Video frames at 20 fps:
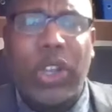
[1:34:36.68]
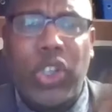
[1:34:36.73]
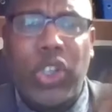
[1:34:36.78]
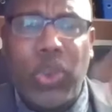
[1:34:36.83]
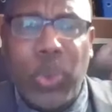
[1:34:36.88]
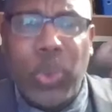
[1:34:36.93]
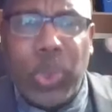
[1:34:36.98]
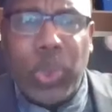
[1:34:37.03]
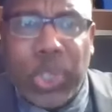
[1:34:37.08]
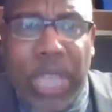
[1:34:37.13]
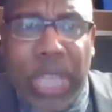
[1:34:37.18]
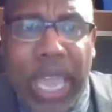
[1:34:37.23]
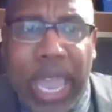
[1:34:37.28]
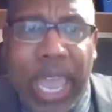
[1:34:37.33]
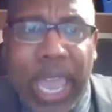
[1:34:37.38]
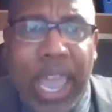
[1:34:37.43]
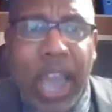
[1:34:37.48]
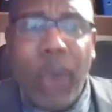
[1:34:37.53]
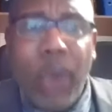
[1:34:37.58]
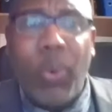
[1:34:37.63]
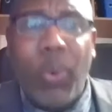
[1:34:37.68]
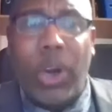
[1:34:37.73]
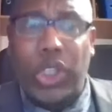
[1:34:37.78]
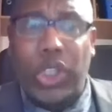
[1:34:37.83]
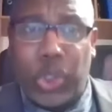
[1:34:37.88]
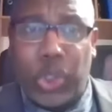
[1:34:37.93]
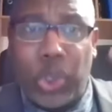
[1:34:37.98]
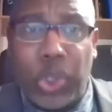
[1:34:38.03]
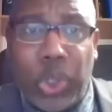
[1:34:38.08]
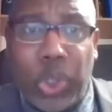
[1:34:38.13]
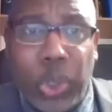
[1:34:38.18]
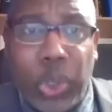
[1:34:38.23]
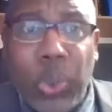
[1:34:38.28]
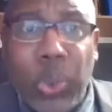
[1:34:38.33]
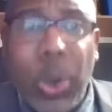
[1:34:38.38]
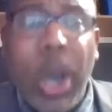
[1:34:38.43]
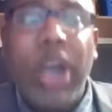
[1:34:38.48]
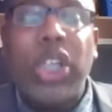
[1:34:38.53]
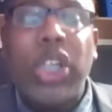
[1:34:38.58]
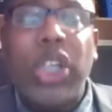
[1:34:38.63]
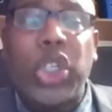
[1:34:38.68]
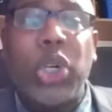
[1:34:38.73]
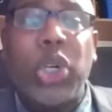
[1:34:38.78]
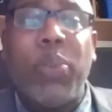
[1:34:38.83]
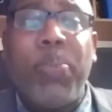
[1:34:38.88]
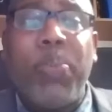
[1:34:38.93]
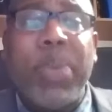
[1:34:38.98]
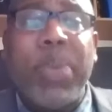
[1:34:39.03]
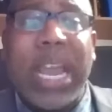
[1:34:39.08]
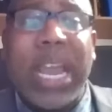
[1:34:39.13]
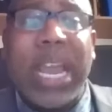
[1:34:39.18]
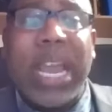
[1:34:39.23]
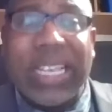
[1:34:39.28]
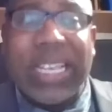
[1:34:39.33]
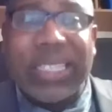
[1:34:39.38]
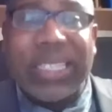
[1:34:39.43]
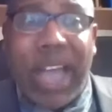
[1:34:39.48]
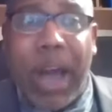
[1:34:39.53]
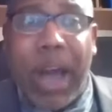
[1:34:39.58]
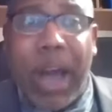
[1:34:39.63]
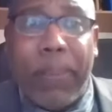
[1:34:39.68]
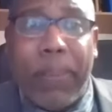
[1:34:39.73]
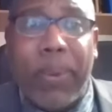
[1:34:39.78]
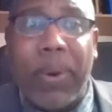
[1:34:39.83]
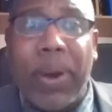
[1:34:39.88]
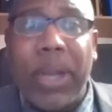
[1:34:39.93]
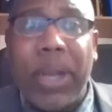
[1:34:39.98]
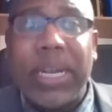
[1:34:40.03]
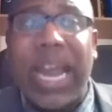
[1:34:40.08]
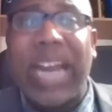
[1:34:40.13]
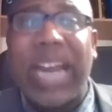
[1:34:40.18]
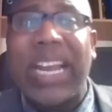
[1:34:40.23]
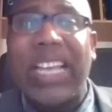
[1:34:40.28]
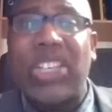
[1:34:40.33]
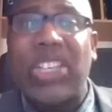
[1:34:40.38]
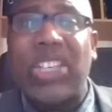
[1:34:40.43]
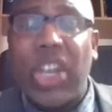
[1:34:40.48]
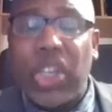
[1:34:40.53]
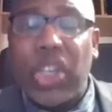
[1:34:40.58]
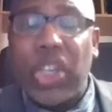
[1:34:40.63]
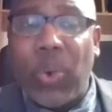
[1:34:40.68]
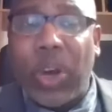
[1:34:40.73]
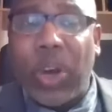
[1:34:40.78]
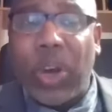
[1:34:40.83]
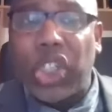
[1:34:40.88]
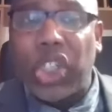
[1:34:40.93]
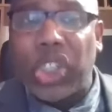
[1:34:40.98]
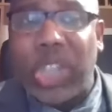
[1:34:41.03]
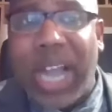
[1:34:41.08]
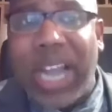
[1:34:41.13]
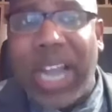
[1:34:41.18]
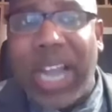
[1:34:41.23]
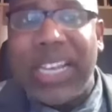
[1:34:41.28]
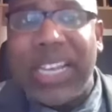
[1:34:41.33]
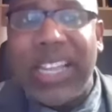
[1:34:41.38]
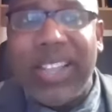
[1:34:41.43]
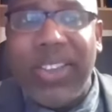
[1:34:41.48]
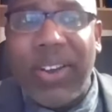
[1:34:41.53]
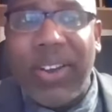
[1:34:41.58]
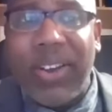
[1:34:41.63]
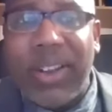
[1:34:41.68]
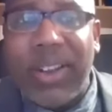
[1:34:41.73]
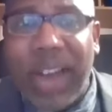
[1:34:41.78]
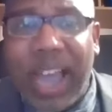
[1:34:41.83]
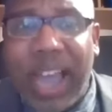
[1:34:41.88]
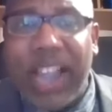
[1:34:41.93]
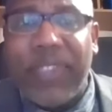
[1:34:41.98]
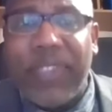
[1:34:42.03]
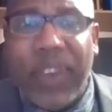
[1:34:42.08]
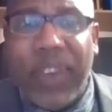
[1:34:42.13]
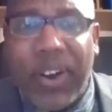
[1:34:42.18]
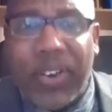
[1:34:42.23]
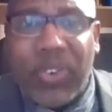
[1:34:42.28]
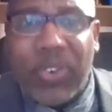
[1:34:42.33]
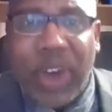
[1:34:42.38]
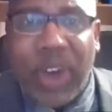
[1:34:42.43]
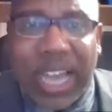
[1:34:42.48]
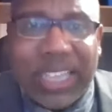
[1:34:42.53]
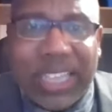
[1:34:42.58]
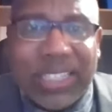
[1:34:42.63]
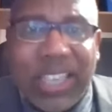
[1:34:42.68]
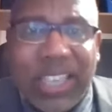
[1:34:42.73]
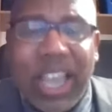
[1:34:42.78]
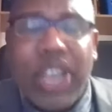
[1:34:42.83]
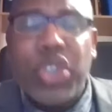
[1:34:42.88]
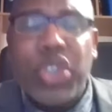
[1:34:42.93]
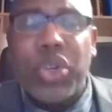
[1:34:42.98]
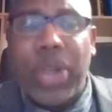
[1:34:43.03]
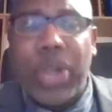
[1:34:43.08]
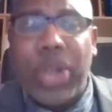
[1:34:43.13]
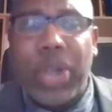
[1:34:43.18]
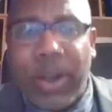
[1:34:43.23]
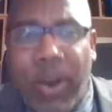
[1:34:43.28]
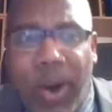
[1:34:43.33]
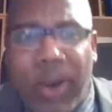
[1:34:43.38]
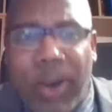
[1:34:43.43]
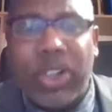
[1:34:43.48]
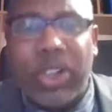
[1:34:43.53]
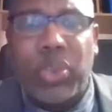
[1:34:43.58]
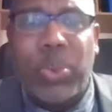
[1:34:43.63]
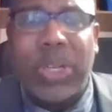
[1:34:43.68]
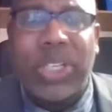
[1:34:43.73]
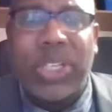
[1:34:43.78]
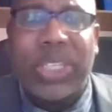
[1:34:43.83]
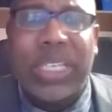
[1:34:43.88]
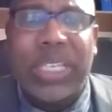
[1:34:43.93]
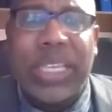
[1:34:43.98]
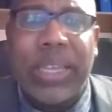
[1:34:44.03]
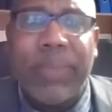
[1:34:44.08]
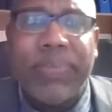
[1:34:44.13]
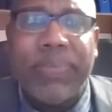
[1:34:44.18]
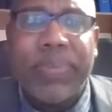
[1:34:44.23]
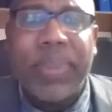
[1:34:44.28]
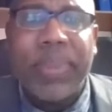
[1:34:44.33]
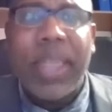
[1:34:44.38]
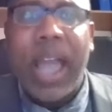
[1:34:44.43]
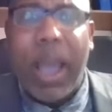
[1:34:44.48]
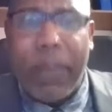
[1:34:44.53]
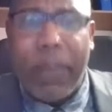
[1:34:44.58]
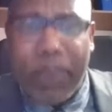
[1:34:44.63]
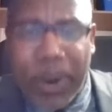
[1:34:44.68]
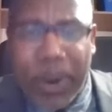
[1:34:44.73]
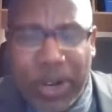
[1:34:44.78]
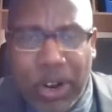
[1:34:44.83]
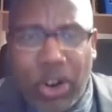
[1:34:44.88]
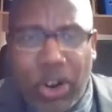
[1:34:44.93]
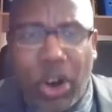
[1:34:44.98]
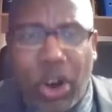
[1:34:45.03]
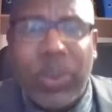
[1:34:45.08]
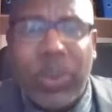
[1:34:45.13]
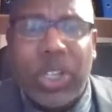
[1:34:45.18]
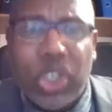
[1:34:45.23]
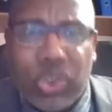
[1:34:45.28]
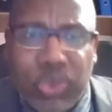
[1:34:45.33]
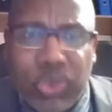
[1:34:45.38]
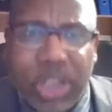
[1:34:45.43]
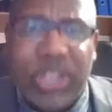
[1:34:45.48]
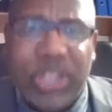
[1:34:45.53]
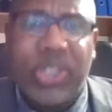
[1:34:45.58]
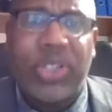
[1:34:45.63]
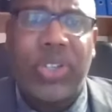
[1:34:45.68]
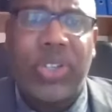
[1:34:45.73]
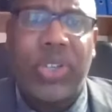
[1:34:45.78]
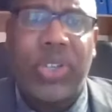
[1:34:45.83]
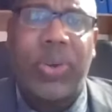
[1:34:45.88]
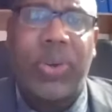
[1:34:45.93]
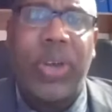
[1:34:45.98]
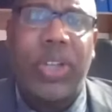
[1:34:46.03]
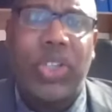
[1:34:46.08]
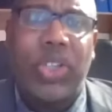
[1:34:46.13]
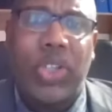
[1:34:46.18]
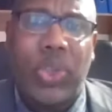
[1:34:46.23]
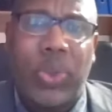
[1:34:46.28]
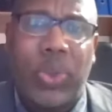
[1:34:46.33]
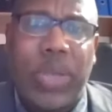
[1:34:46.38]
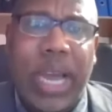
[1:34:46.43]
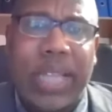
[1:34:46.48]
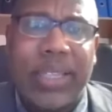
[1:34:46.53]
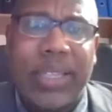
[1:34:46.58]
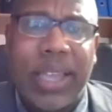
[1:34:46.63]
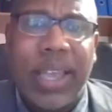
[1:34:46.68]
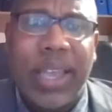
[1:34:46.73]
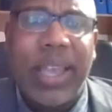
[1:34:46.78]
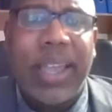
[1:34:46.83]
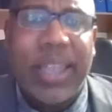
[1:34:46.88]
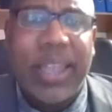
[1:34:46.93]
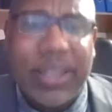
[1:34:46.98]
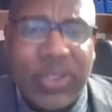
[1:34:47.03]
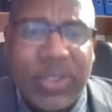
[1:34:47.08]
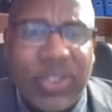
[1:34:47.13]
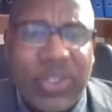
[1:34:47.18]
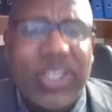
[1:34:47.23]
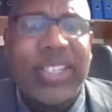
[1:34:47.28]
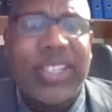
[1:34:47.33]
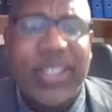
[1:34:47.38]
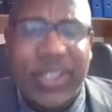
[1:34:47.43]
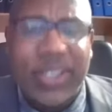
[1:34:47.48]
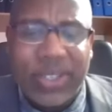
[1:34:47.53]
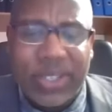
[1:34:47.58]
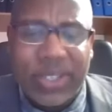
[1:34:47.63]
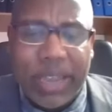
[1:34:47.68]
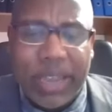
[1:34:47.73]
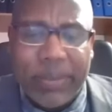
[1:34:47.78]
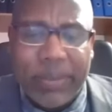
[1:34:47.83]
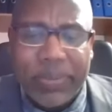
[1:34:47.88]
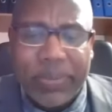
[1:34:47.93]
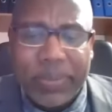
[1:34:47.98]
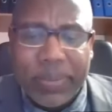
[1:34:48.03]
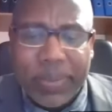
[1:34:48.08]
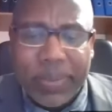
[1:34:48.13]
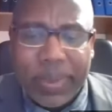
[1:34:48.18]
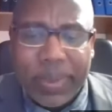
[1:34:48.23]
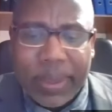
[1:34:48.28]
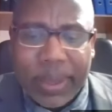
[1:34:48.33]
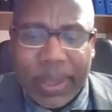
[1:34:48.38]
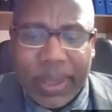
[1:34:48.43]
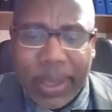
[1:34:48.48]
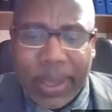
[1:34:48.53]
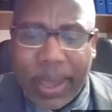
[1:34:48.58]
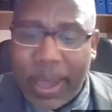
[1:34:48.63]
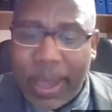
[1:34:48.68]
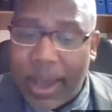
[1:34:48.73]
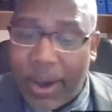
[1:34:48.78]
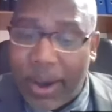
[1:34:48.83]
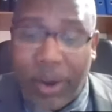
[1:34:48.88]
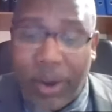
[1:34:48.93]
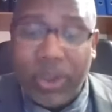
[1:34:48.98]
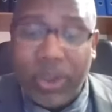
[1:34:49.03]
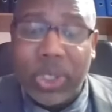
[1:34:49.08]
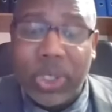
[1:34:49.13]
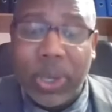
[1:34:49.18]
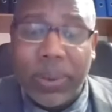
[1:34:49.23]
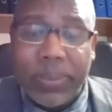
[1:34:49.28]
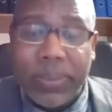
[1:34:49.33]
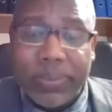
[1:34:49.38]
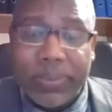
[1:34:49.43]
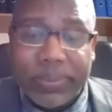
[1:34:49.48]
what you say, what you do should be an example. That is, you are shining your life for Christ so that others will see. I pray the Lord will strengthen you to do that in Jesus' name. Also,